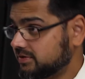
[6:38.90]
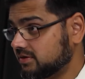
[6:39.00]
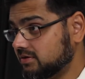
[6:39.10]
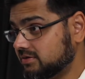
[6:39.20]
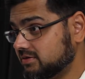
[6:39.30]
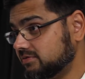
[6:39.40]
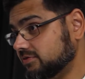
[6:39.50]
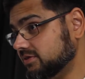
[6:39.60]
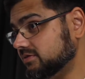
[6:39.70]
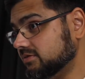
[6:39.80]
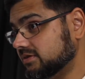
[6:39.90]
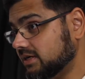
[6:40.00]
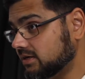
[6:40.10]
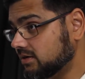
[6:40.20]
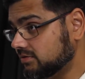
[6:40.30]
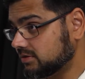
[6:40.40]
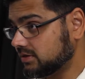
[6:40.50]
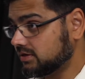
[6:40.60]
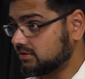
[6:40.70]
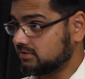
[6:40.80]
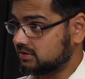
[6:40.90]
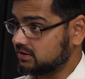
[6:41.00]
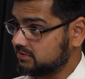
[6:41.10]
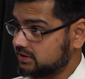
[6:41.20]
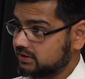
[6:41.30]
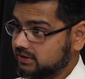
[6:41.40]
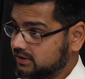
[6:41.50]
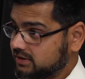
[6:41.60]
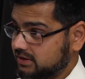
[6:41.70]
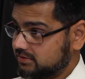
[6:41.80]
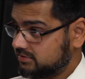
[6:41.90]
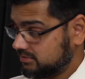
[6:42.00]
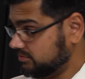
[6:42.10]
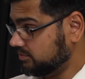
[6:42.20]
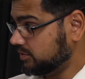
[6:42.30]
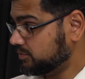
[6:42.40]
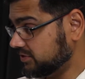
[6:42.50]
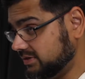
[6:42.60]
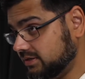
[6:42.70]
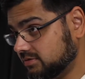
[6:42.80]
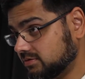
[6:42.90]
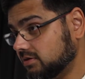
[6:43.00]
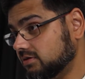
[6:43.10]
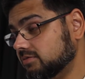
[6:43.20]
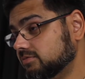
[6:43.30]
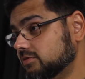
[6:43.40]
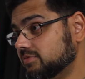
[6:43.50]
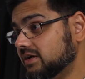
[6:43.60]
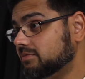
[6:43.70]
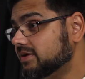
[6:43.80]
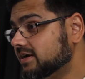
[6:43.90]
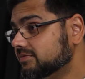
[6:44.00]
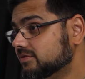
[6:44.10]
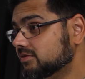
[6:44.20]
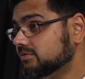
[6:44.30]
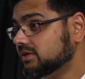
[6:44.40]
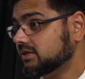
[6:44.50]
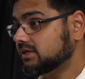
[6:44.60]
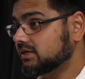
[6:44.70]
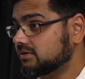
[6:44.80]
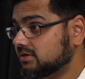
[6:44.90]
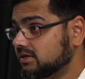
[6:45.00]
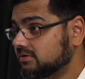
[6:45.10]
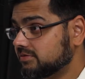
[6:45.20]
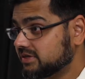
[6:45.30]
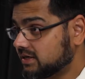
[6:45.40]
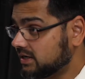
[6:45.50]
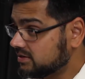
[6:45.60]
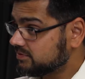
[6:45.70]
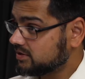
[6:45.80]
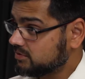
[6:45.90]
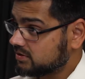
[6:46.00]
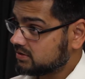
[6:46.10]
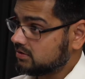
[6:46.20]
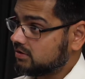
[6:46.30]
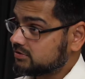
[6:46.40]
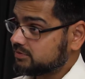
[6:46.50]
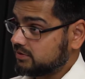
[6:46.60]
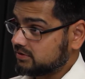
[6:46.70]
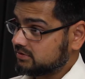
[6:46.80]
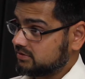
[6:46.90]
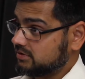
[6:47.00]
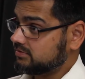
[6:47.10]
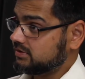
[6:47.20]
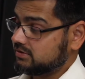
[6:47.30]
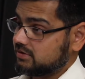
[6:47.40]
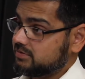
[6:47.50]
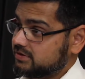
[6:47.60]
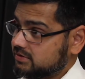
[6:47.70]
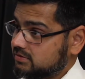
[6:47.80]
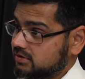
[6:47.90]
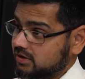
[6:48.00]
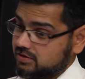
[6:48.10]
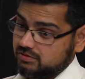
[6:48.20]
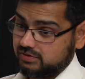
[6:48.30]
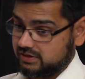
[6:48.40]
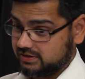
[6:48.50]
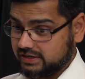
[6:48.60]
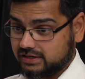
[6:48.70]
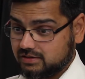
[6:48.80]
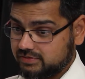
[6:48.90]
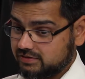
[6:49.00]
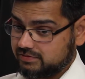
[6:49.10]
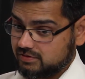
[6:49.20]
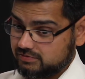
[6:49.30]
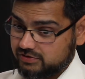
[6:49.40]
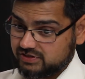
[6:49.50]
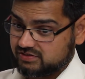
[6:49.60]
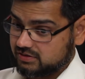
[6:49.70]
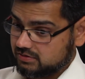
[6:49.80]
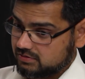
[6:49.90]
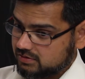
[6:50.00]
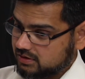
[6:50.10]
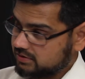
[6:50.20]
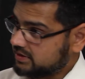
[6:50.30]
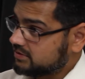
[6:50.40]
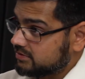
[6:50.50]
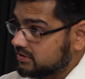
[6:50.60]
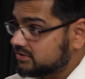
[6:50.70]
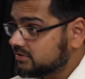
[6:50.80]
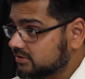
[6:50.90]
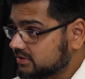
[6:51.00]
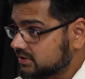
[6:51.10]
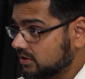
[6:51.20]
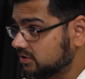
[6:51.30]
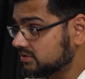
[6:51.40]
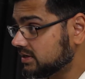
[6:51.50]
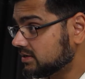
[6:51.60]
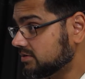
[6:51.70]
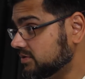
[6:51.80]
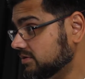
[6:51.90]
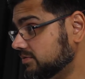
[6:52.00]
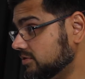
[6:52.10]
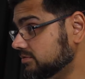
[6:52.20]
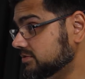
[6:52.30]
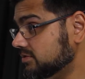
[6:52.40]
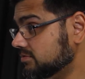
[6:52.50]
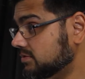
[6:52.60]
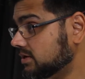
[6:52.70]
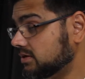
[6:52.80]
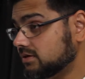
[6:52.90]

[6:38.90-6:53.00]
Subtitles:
a particular region, for instance, Kent County or Delaware, and put these on mobile platform, and we can identify what are the hotspots of these emissions, whether they are coming from, for instance, natural resources, or they are coming from some